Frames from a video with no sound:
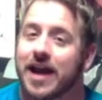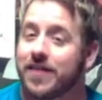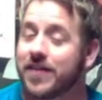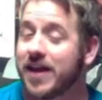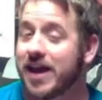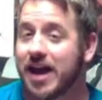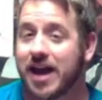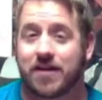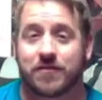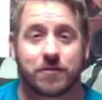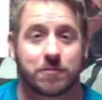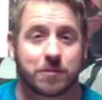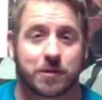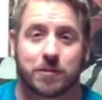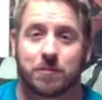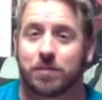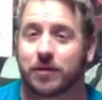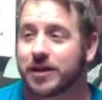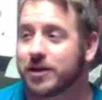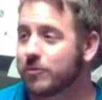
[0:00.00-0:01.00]
And they have them
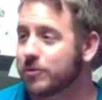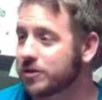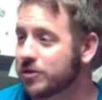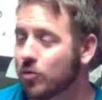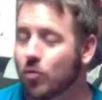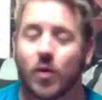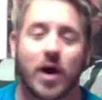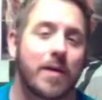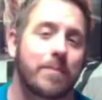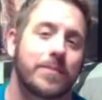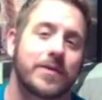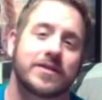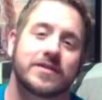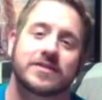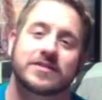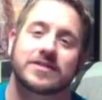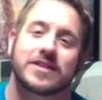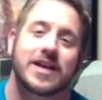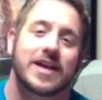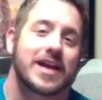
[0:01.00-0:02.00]
complete with the
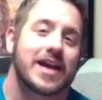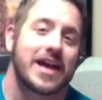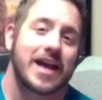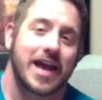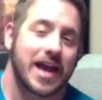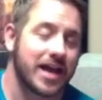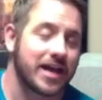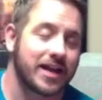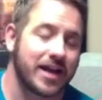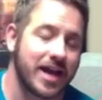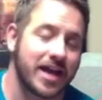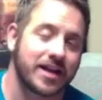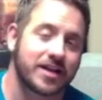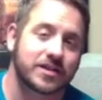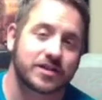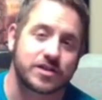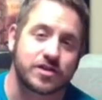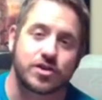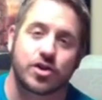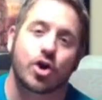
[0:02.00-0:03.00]
weapons. It
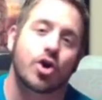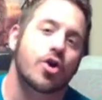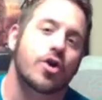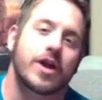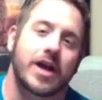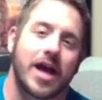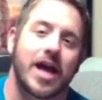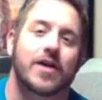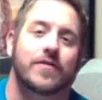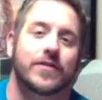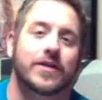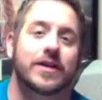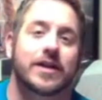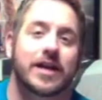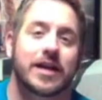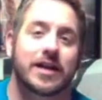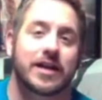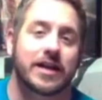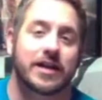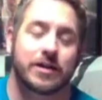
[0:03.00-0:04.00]
is nerd heaven.
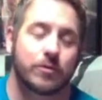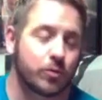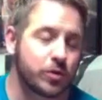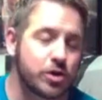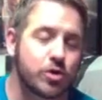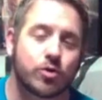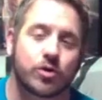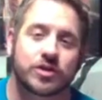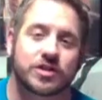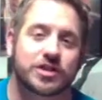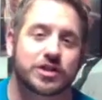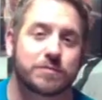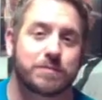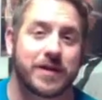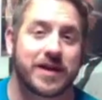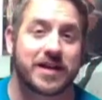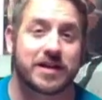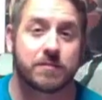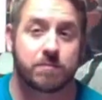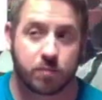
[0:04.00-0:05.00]
And you could
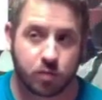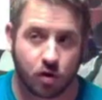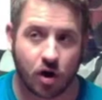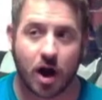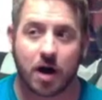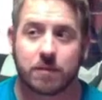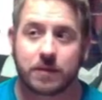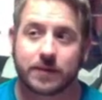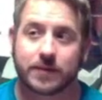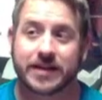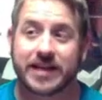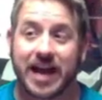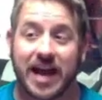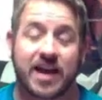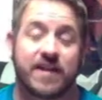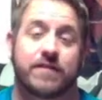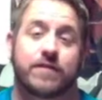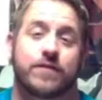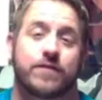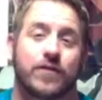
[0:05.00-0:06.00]
spend probably
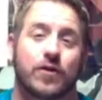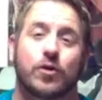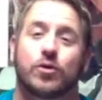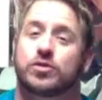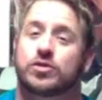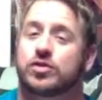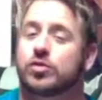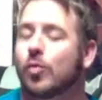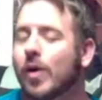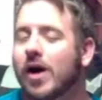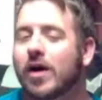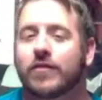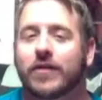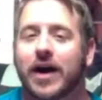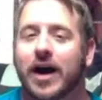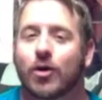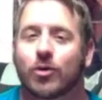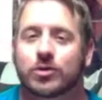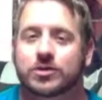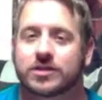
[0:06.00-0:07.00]
a full 12
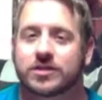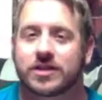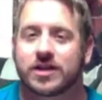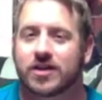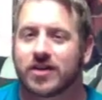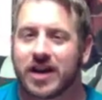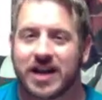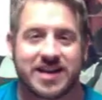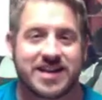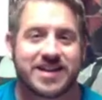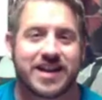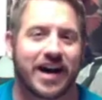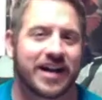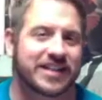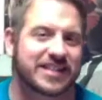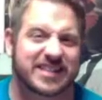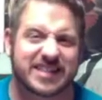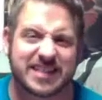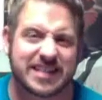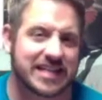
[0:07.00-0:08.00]
hours in there and
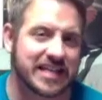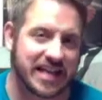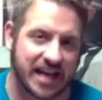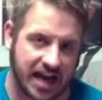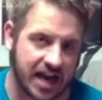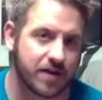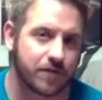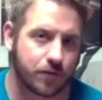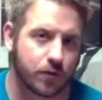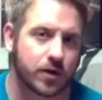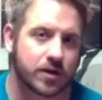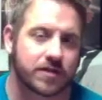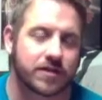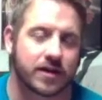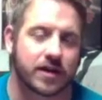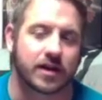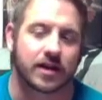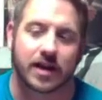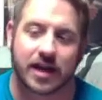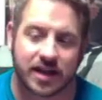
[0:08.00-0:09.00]
not see
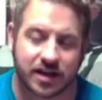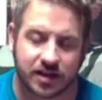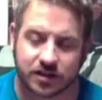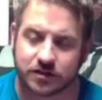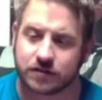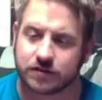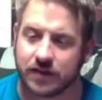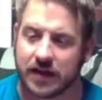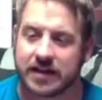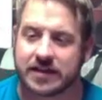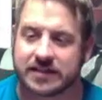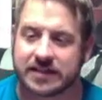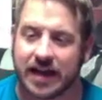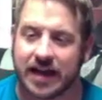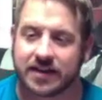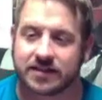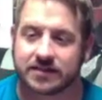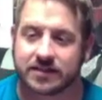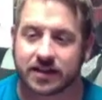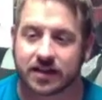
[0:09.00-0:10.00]
everything. It is
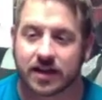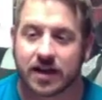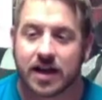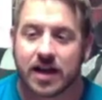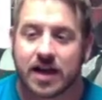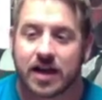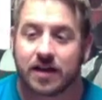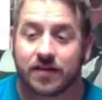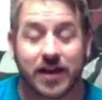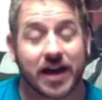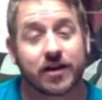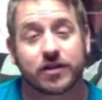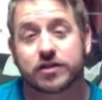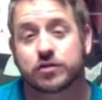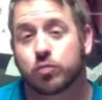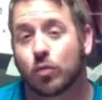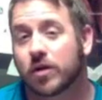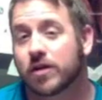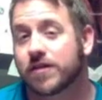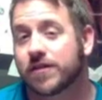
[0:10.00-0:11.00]
fantastic. That
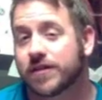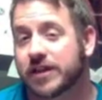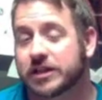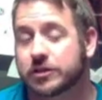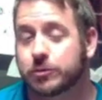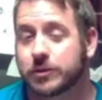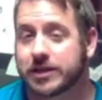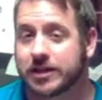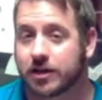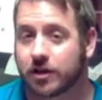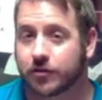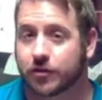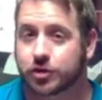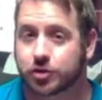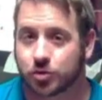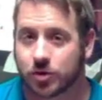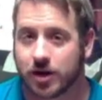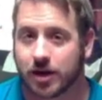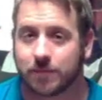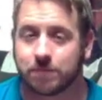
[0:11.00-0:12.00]
is one of the things we did on the
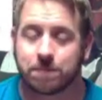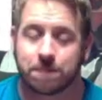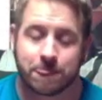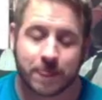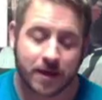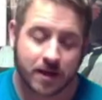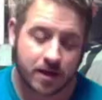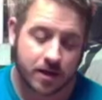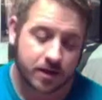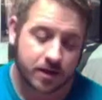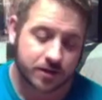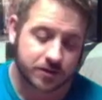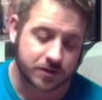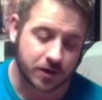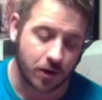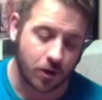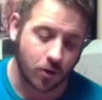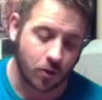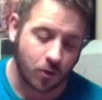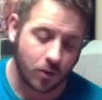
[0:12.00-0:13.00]
trip.
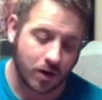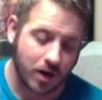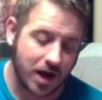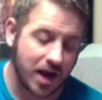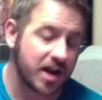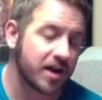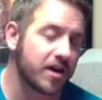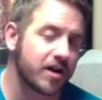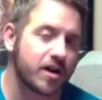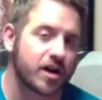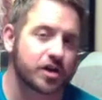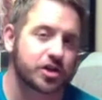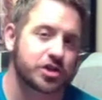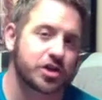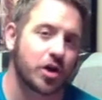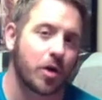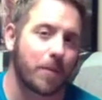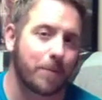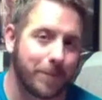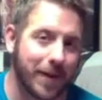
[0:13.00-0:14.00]
So, in a
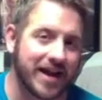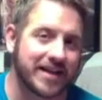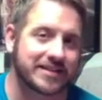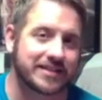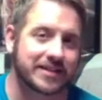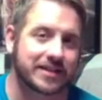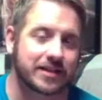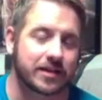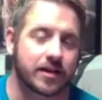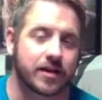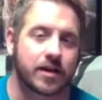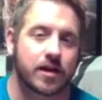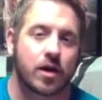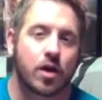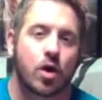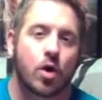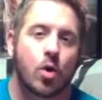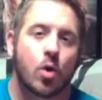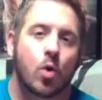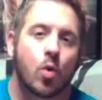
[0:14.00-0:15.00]
nutshell, basically,
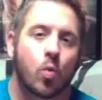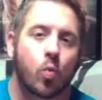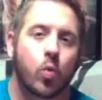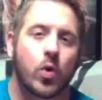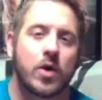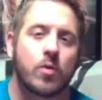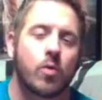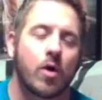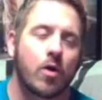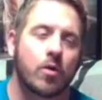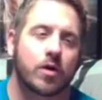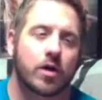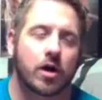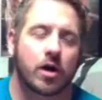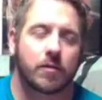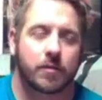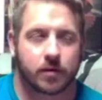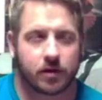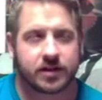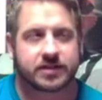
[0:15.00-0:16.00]
we woke
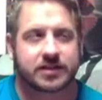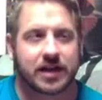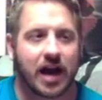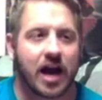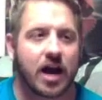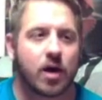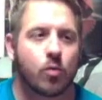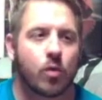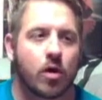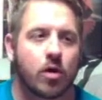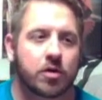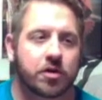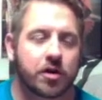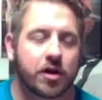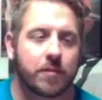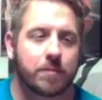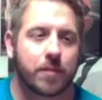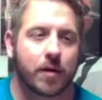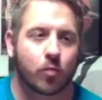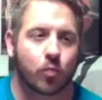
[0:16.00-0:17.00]
up, or at least I woke
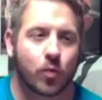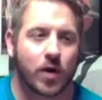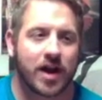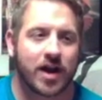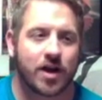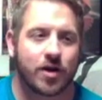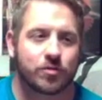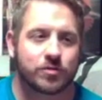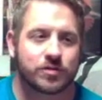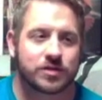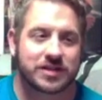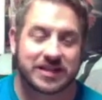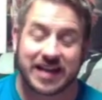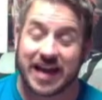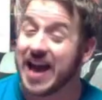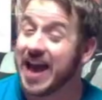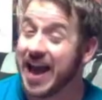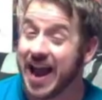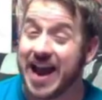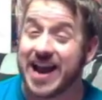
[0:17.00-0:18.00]
up around
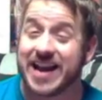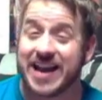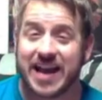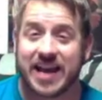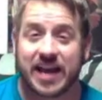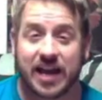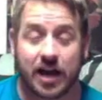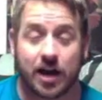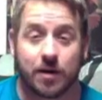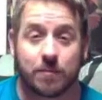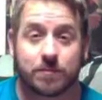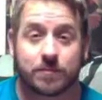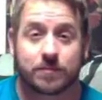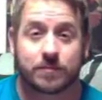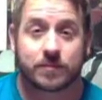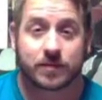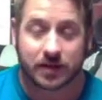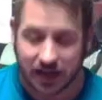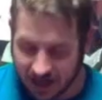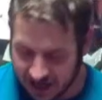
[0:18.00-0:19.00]
8 a.m.
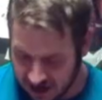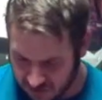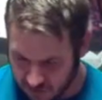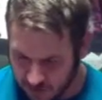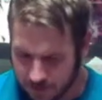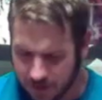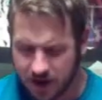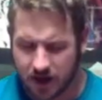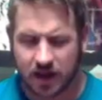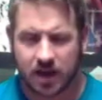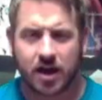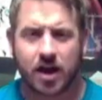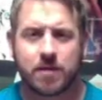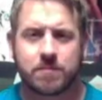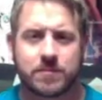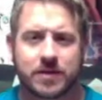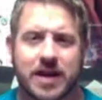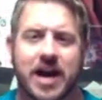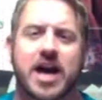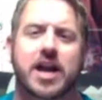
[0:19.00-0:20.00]
Got everybody
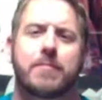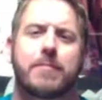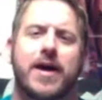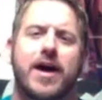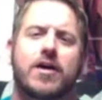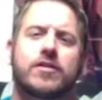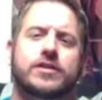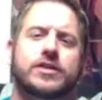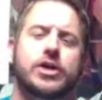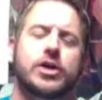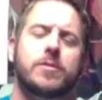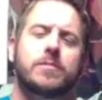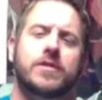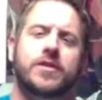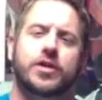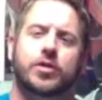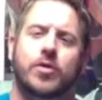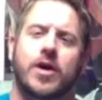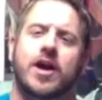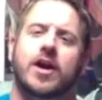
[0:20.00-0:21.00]
up, got them out, took them to
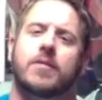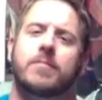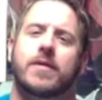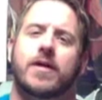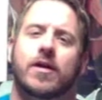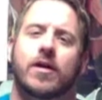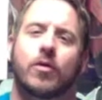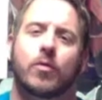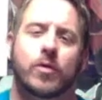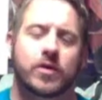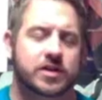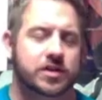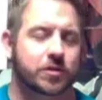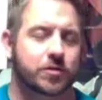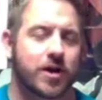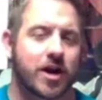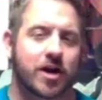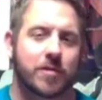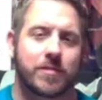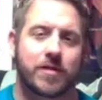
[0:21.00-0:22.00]
the Cracker Barrel. We went to the
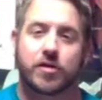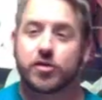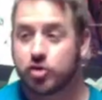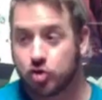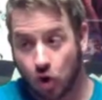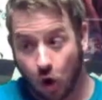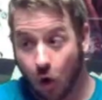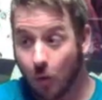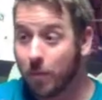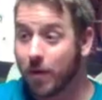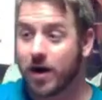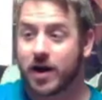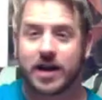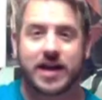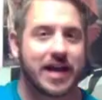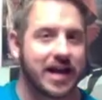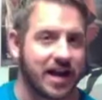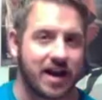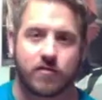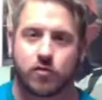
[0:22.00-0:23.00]
Cracker Barrel.
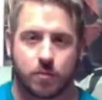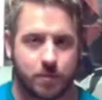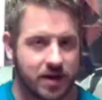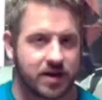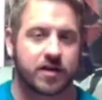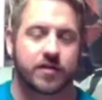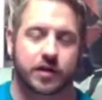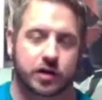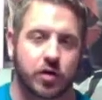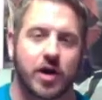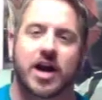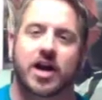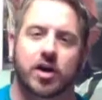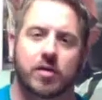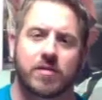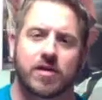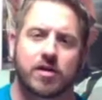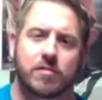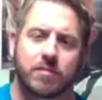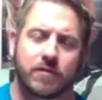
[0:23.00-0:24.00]
Nobody had ever been to the
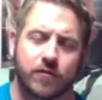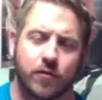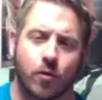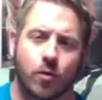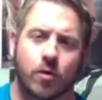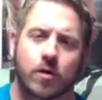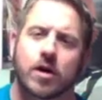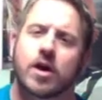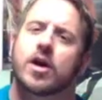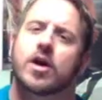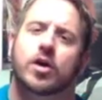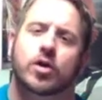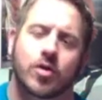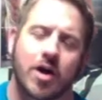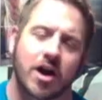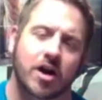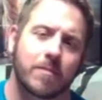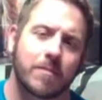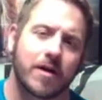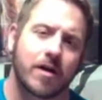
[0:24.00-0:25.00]
Cracker Barrel before.
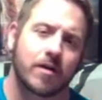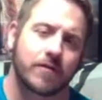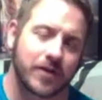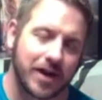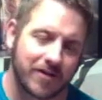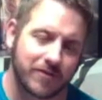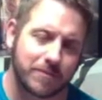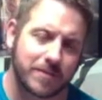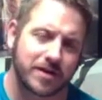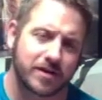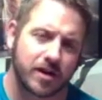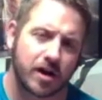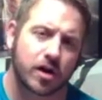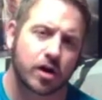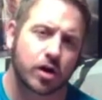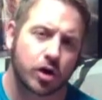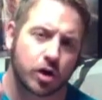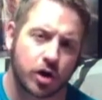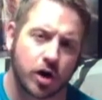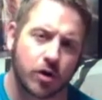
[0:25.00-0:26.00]
Cracker Barrel, if you haven't been
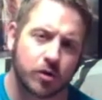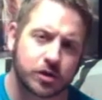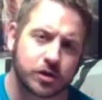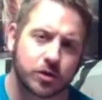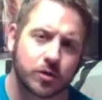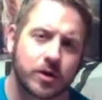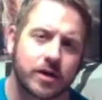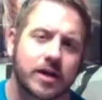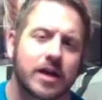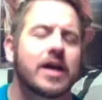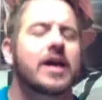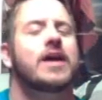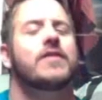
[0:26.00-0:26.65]
there, go to it.